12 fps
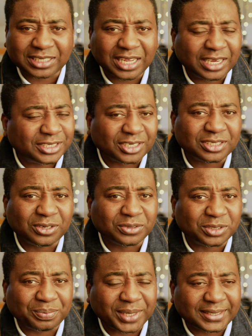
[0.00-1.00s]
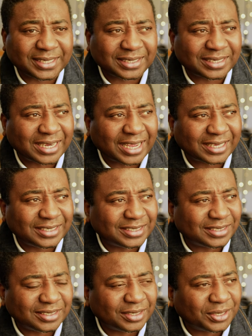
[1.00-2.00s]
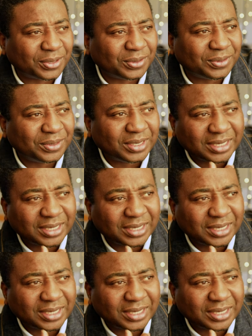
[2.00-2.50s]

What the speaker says: It just looks better. Like, you know,